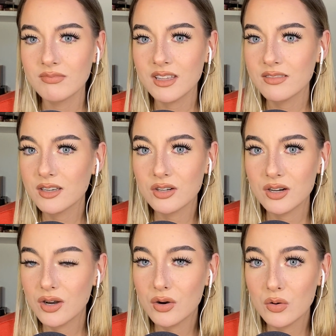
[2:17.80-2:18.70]
They're
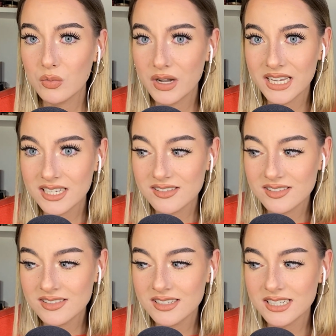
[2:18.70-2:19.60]
not
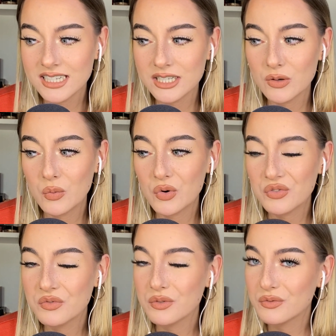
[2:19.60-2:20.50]
always in wolf
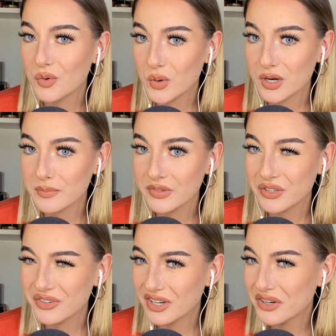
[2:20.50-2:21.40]
form, you
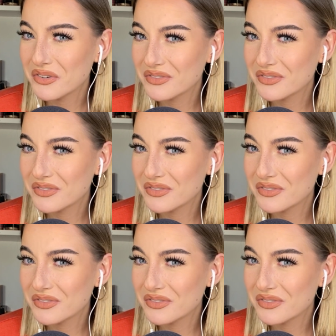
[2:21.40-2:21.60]
know?